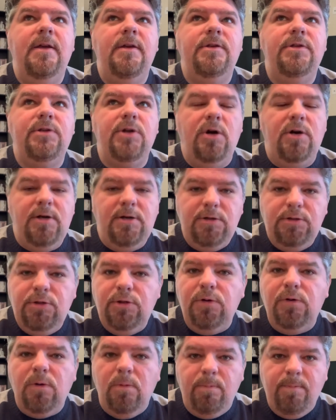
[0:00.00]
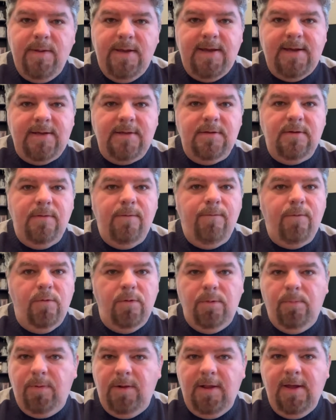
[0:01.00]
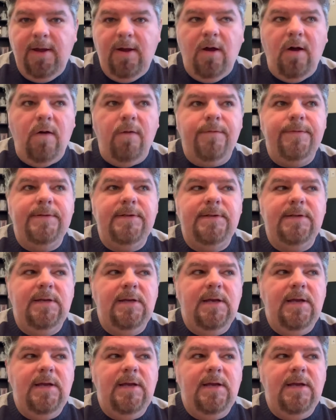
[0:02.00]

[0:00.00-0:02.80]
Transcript: starting to compete for the playoffs.